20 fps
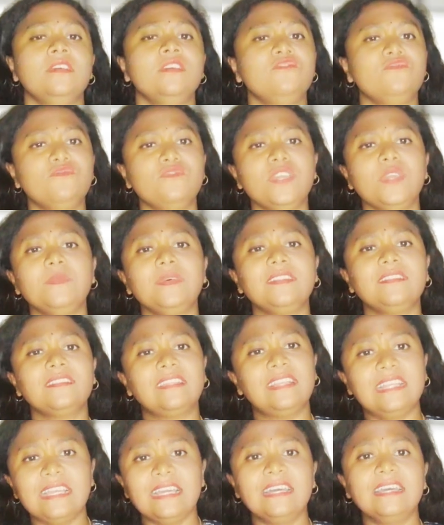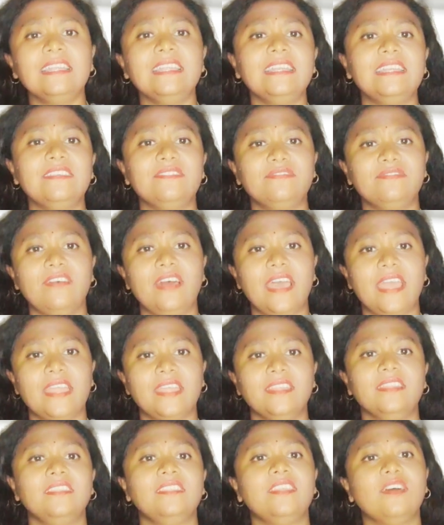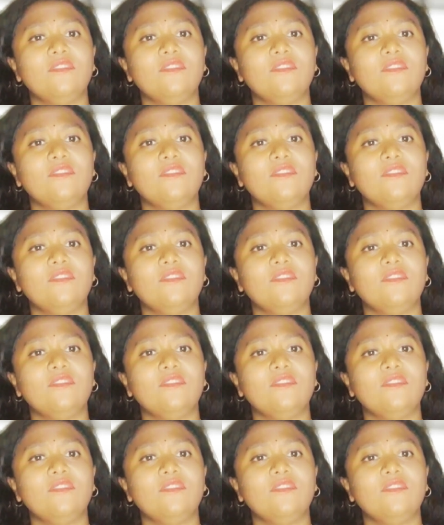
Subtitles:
We must clearly define the